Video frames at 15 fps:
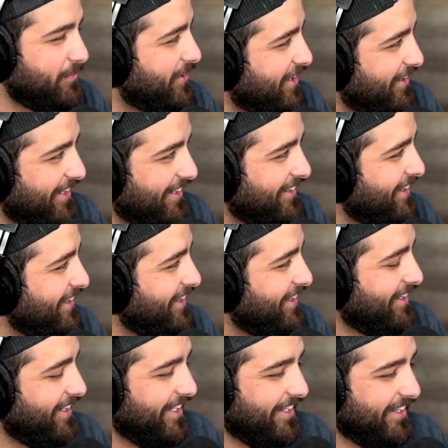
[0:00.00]
hard.
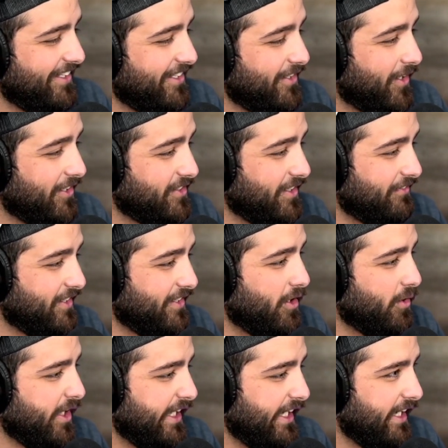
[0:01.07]
And then you also have to know,
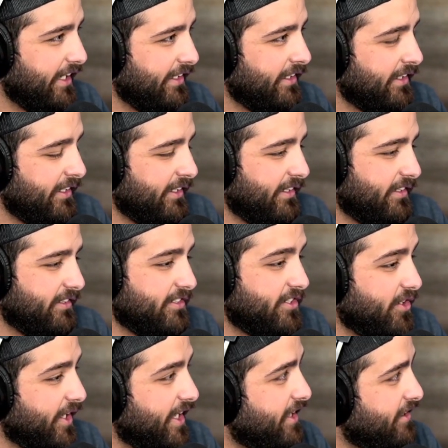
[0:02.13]
like, hey,
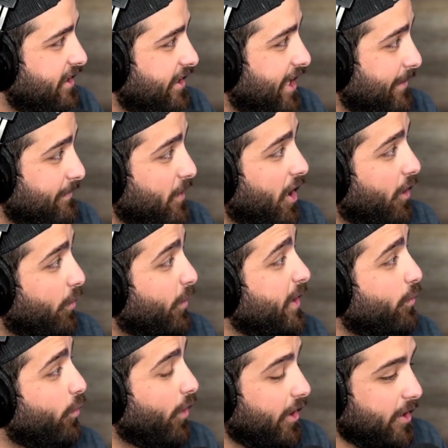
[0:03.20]
are we
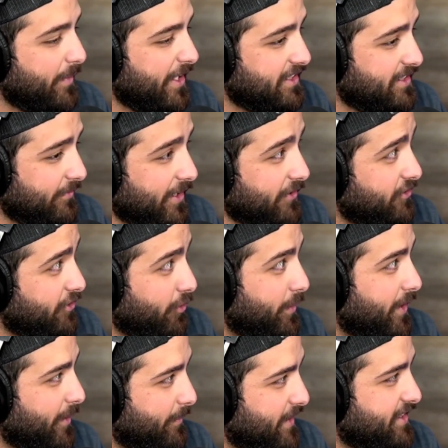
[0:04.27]
worried about somebody else
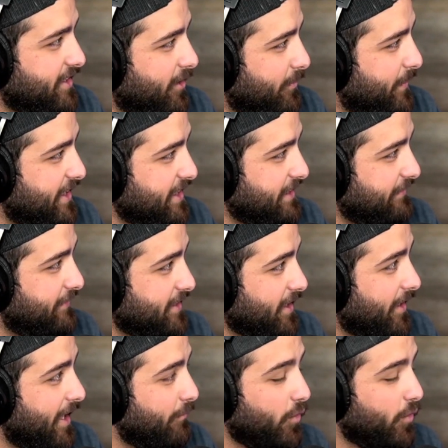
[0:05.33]
scooping up this home? Because if
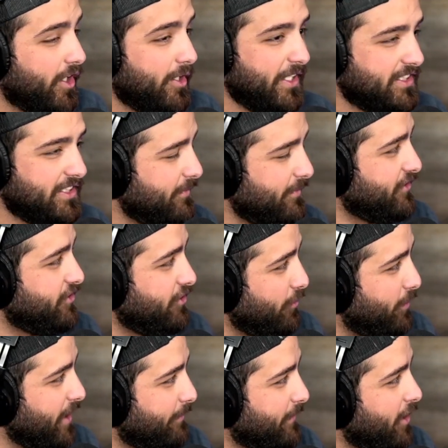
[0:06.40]
I'm worried about somebody else
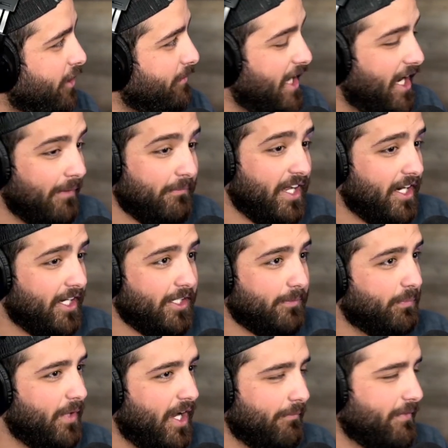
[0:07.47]
scooping up the home, I'm not
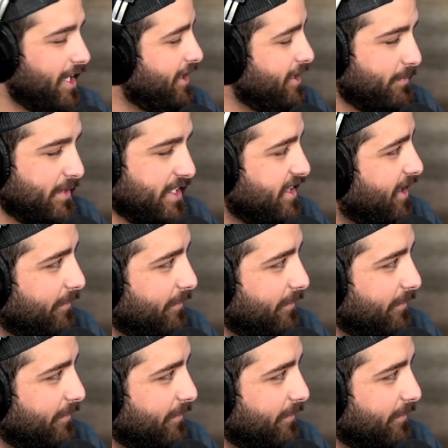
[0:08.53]
gonna be dumb.